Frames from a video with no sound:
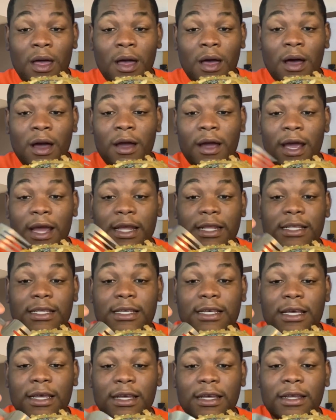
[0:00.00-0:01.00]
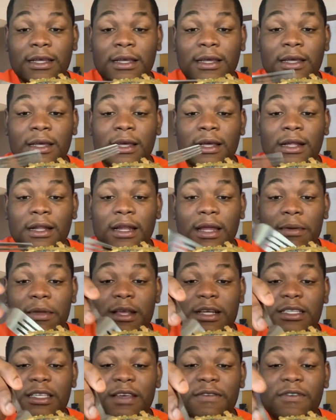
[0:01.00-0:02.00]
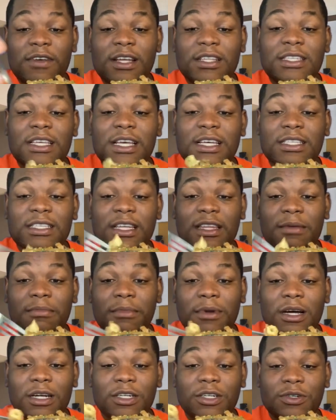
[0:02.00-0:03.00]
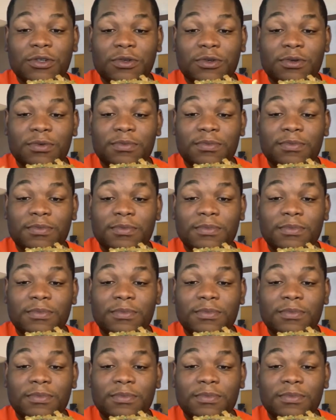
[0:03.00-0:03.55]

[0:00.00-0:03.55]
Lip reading: All right. Let me just give you a taste of the mushroom.